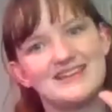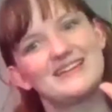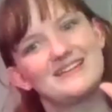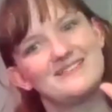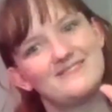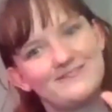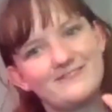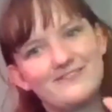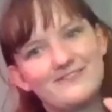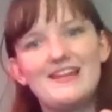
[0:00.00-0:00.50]
they
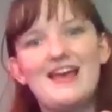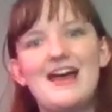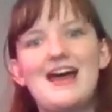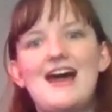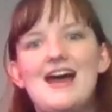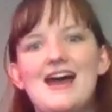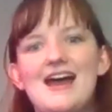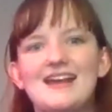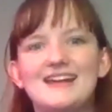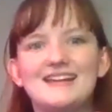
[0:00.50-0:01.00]
can
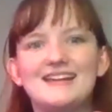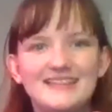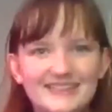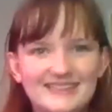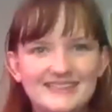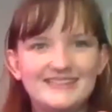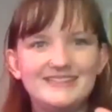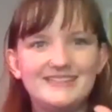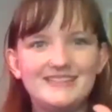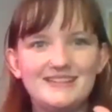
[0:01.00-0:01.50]
fly.
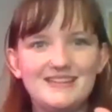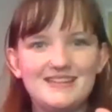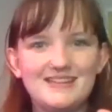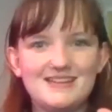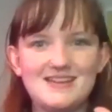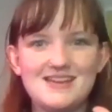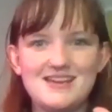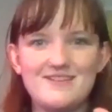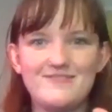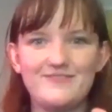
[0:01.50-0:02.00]
In the
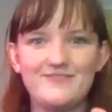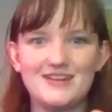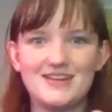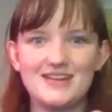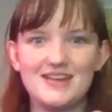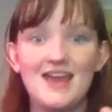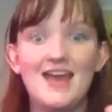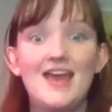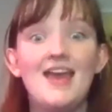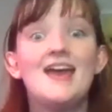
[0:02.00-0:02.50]

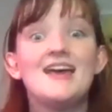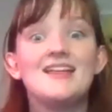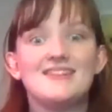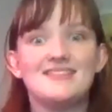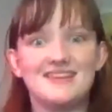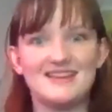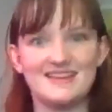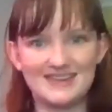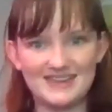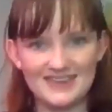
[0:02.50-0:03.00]
evening,
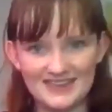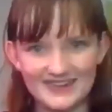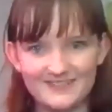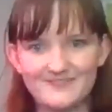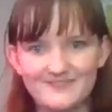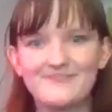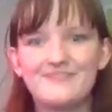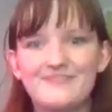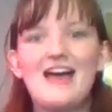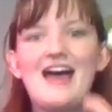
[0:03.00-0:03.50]
they
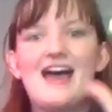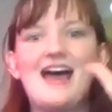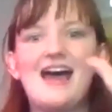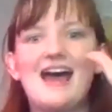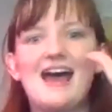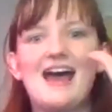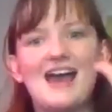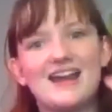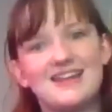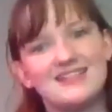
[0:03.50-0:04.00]
can
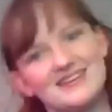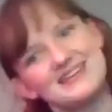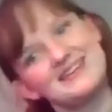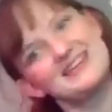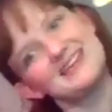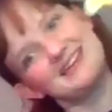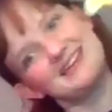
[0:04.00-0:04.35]
fly, they